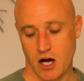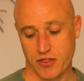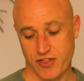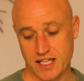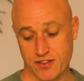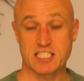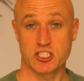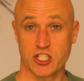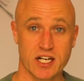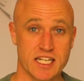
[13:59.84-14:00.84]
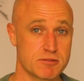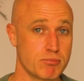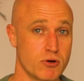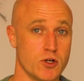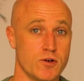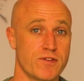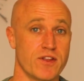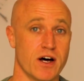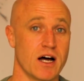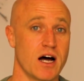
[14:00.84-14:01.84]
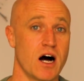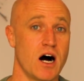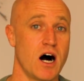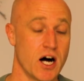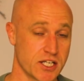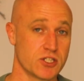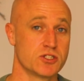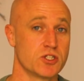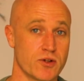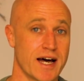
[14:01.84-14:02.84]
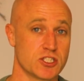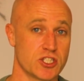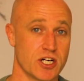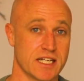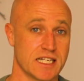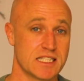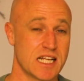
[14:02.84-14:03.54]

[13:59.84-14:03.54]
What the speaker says: I think this journey has proved that I could do that journey.